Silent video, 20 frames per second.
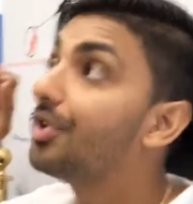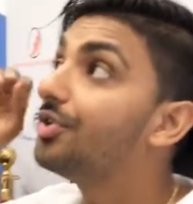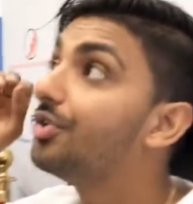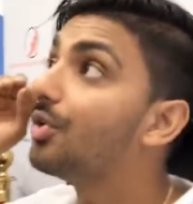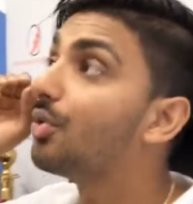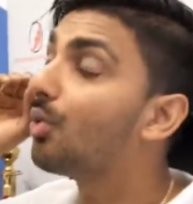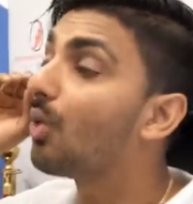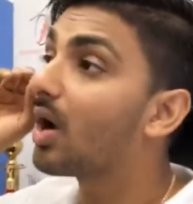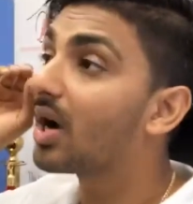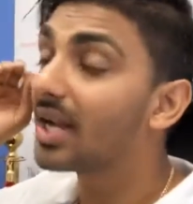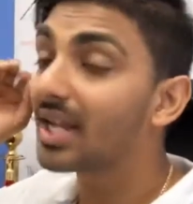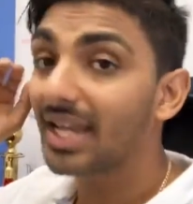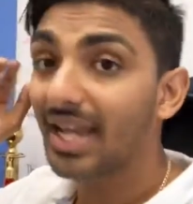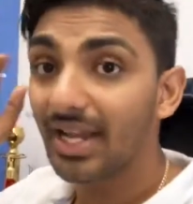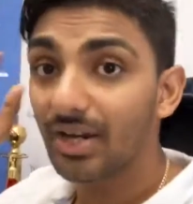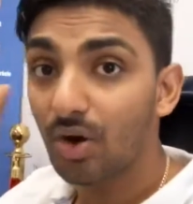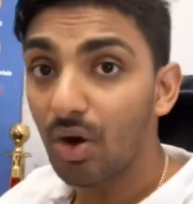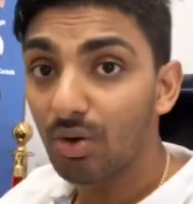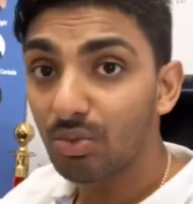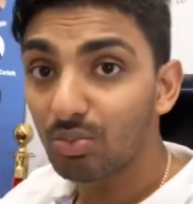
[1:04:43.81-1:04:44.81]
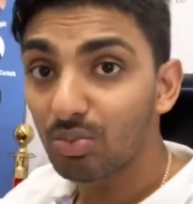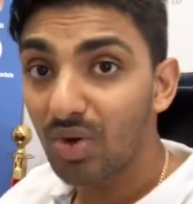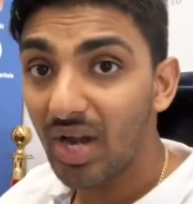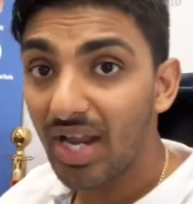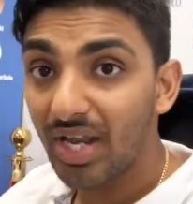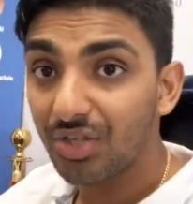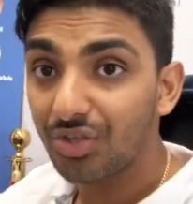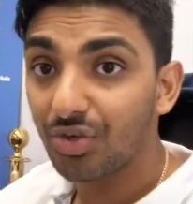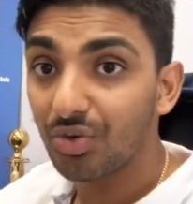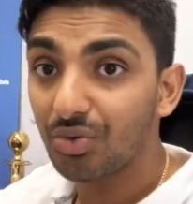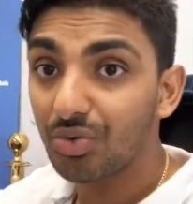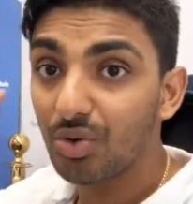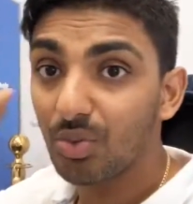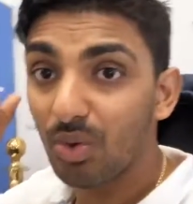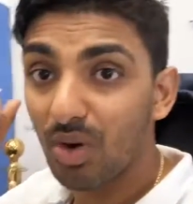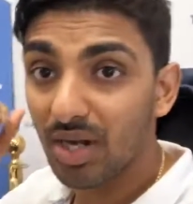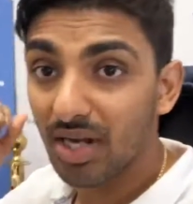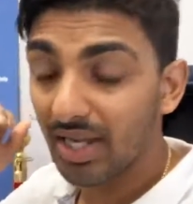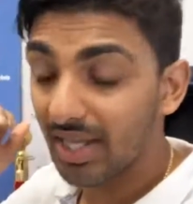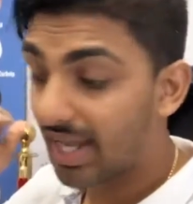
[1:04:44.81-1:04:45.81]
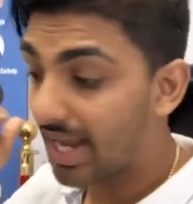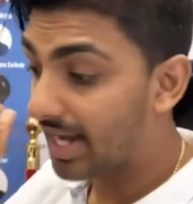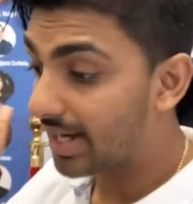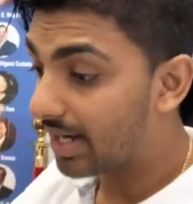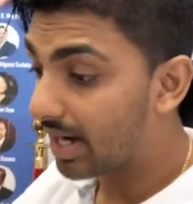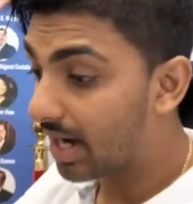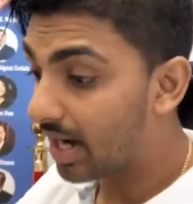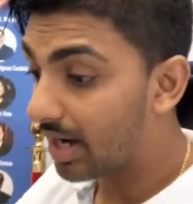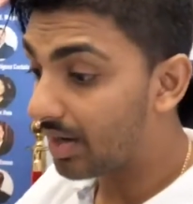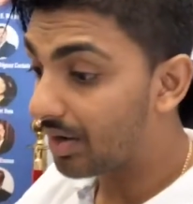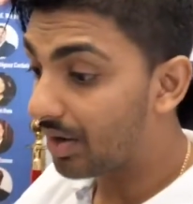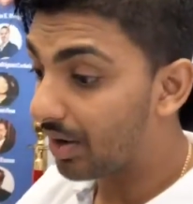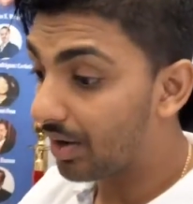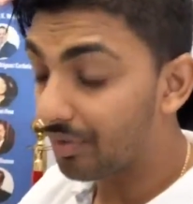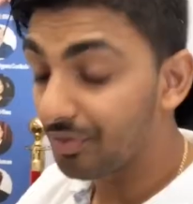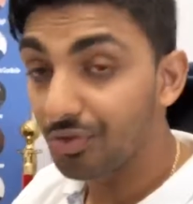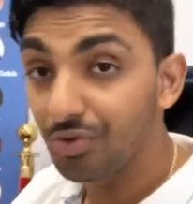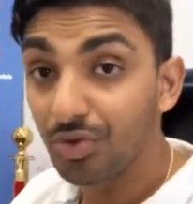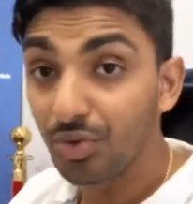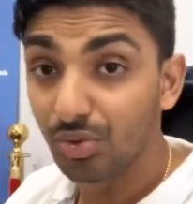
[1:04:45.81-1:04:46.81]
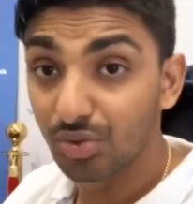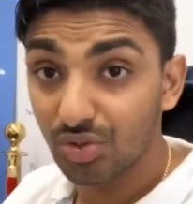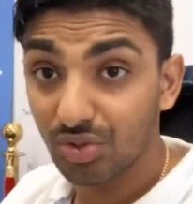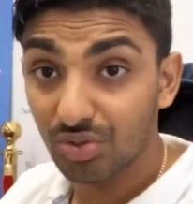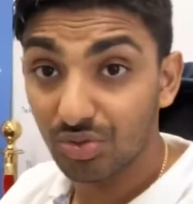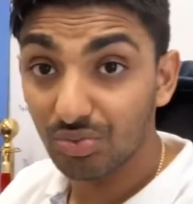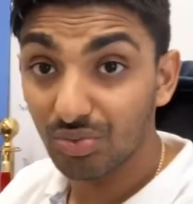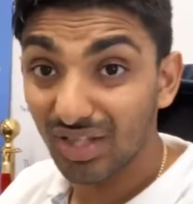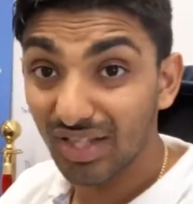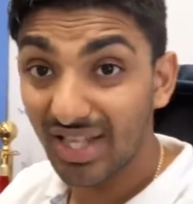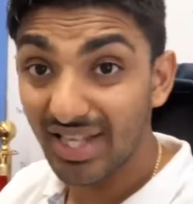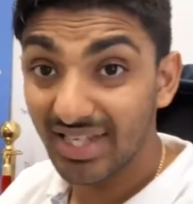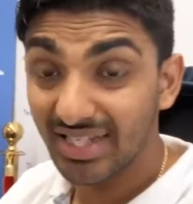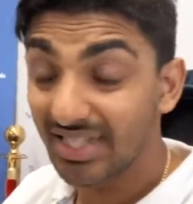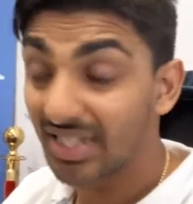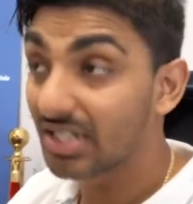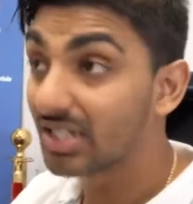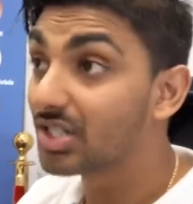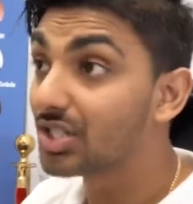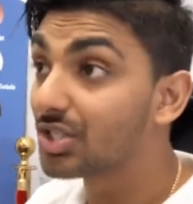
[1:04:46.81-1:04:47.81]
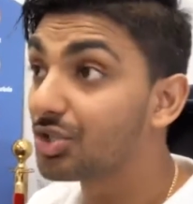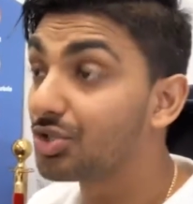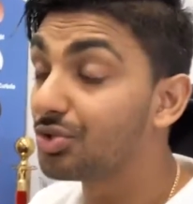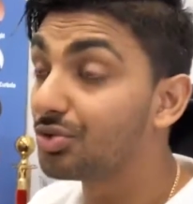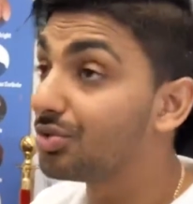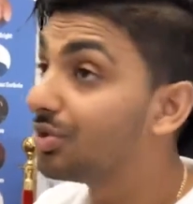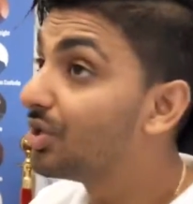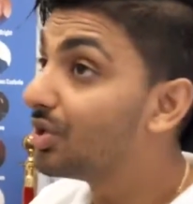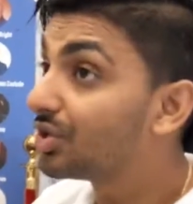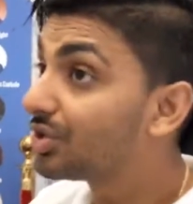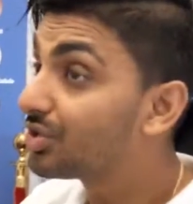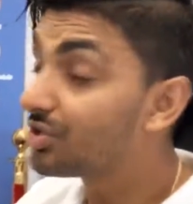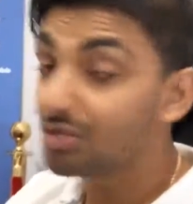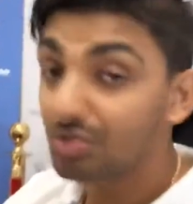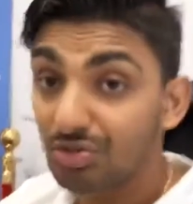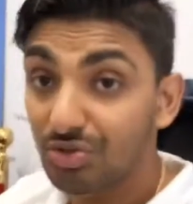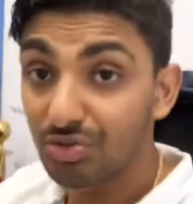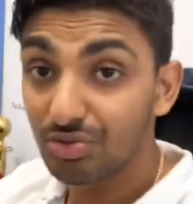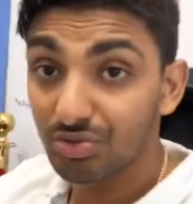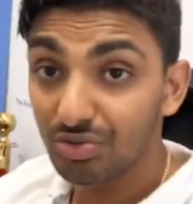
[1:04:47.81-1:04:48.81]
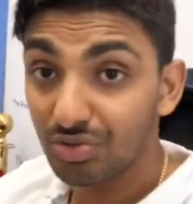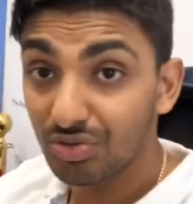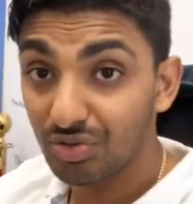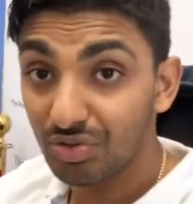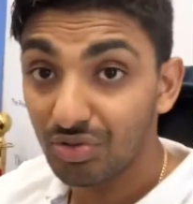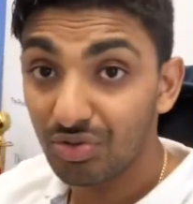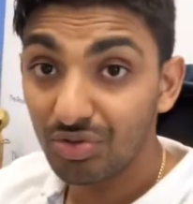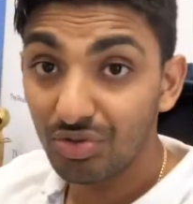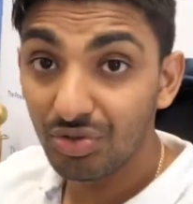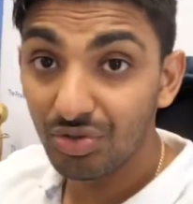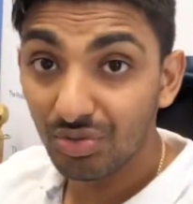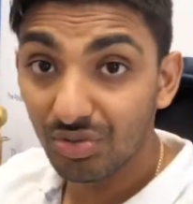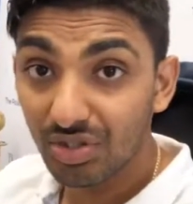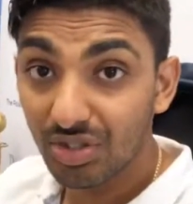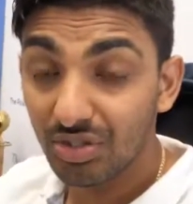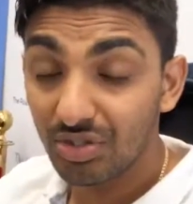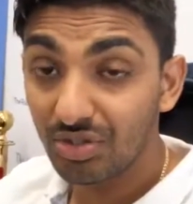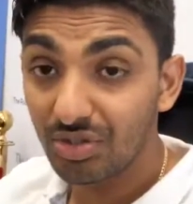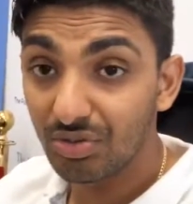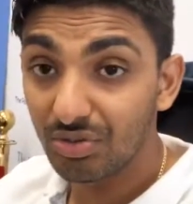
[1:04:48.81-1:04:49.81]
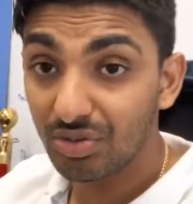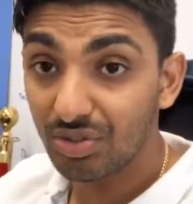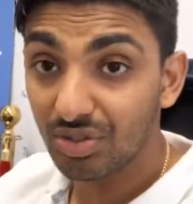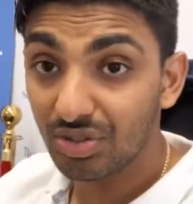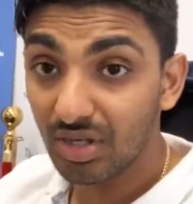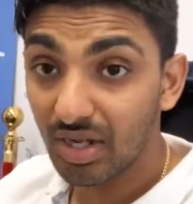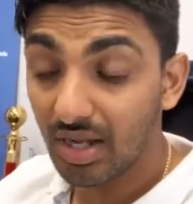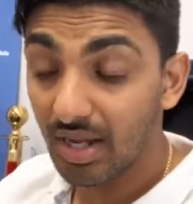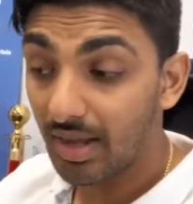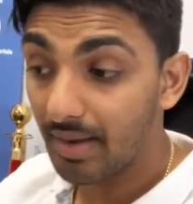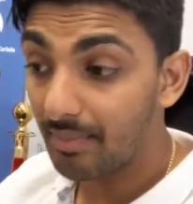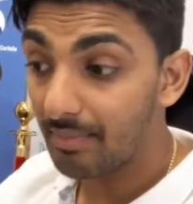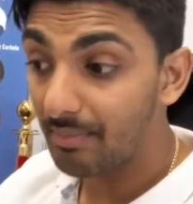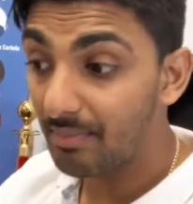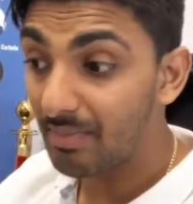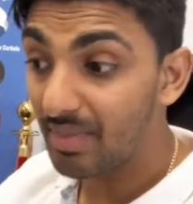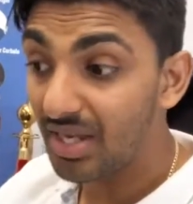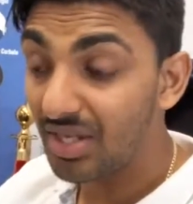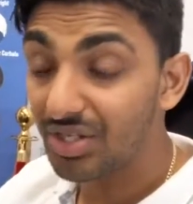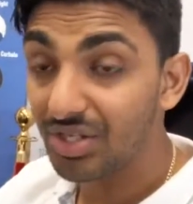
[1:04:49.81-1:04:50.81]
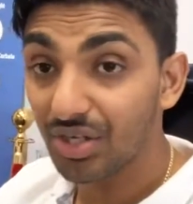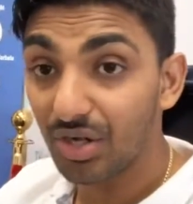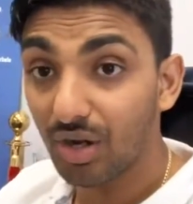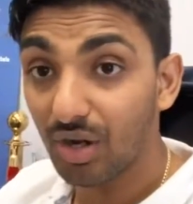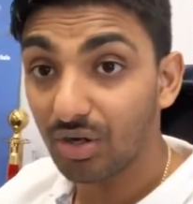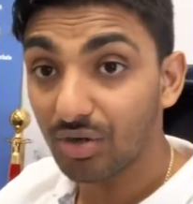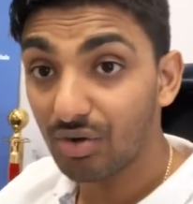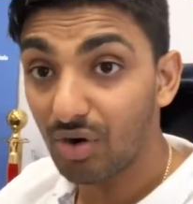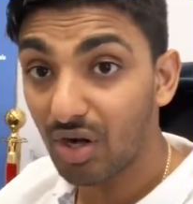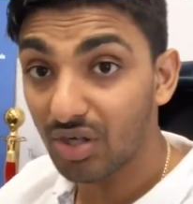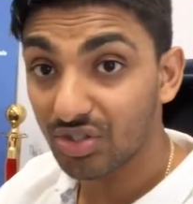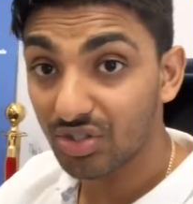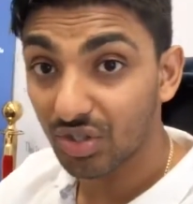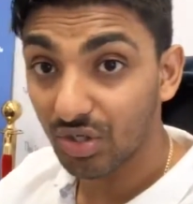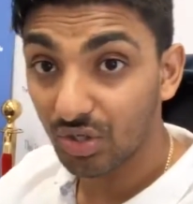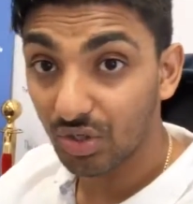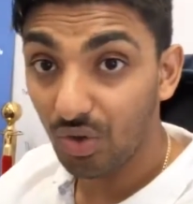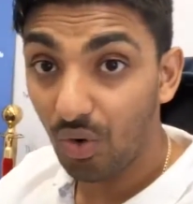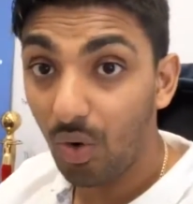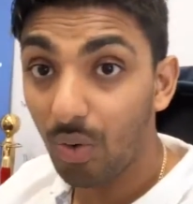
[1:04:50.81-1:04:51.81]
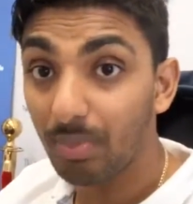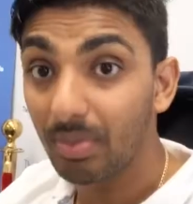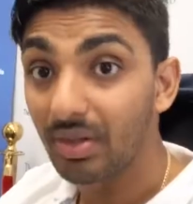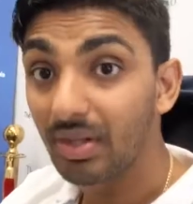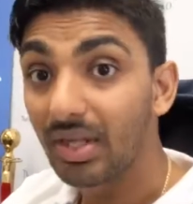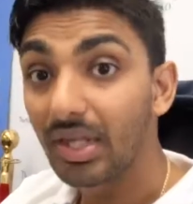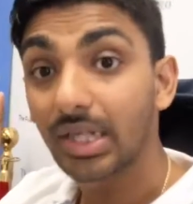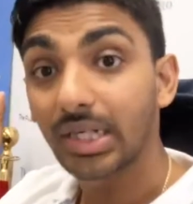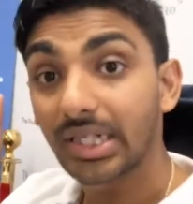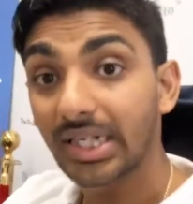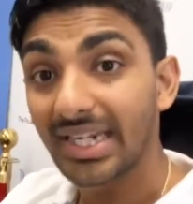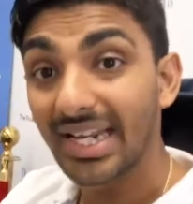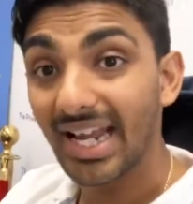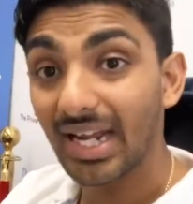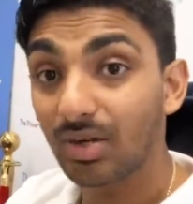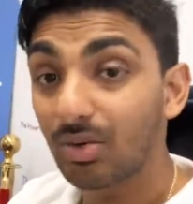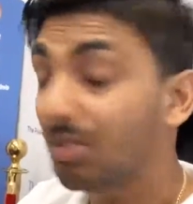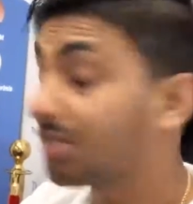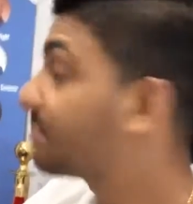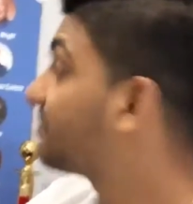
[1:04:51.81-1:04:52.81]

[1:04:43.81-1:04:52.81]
you want to get on radio, you want to get on news releases to news media across the globe, connect with